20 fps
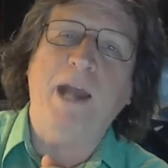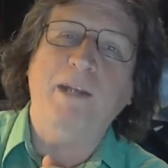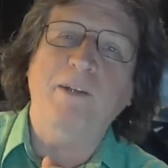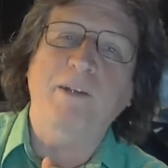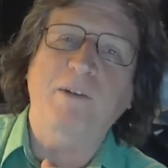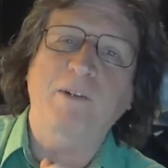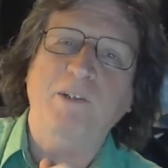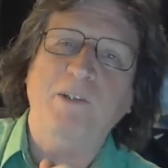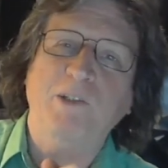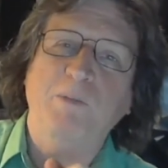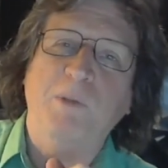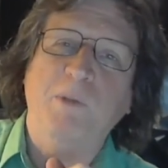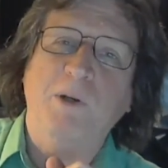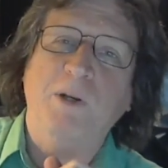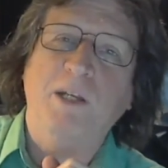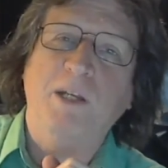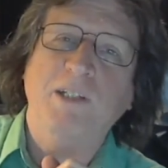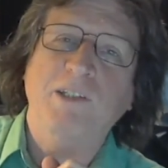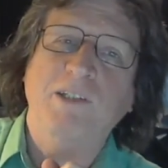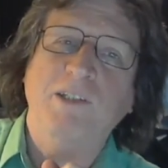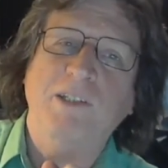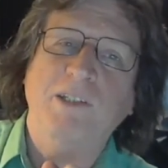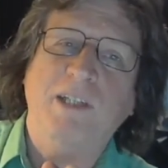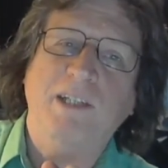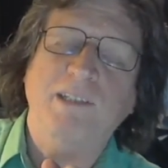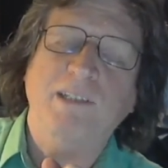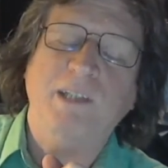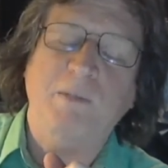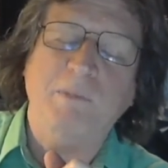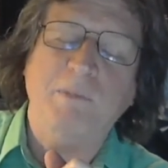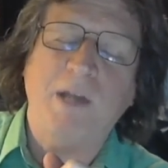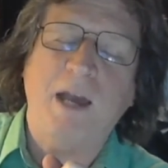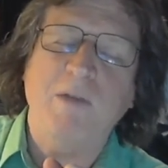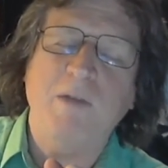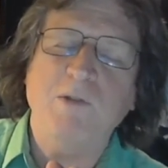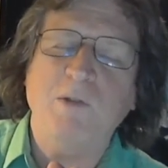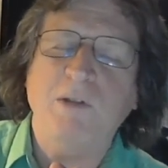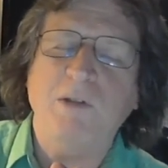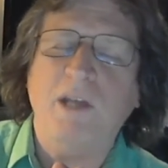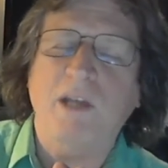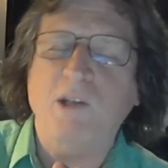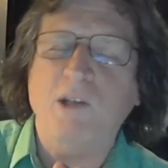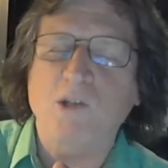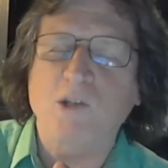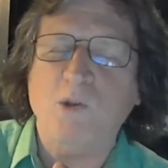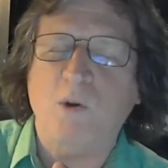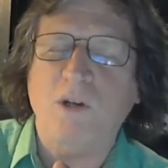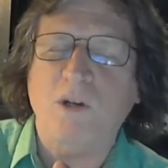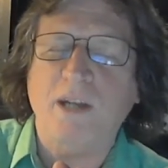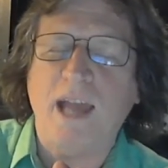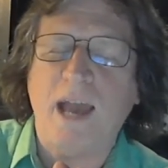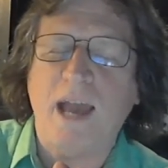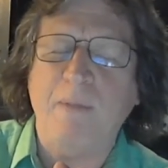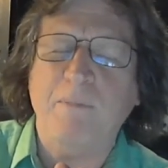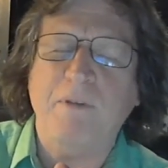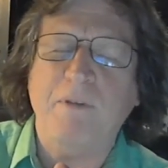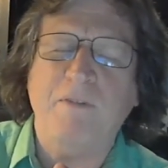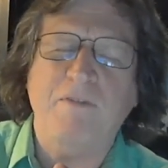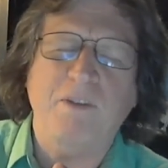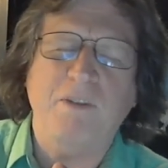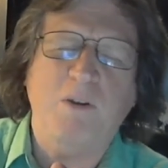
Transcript: practical experience, that sometimes when you take a short nap,